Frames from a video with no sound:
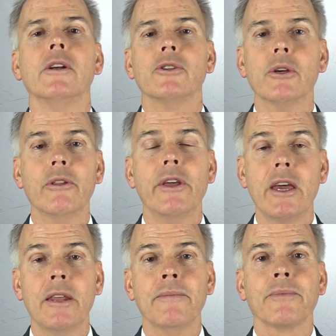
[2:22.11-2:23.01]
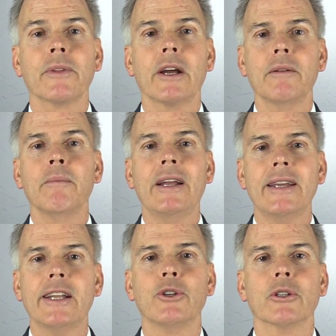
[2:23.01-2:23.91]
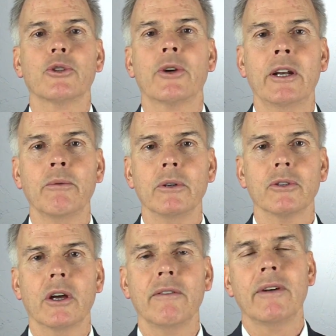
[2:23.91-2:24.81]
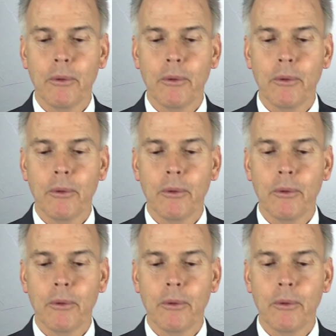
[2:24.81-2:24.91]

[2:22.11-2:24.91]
So then my dad took the training wheels off.